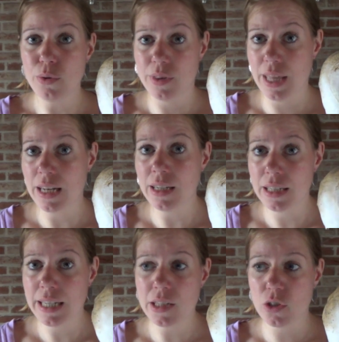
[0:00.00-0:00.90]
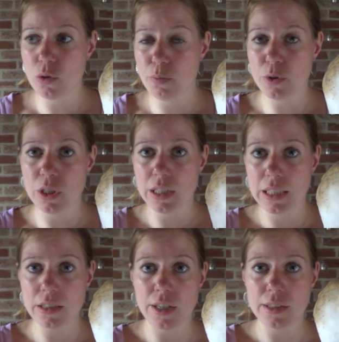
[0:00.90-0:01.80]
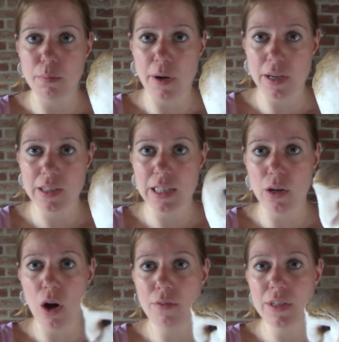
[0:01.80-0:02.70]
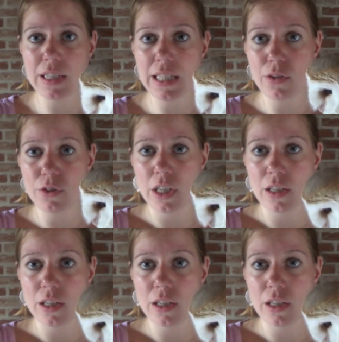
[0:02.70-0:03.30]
then need to put a litter on the box, and obviously you're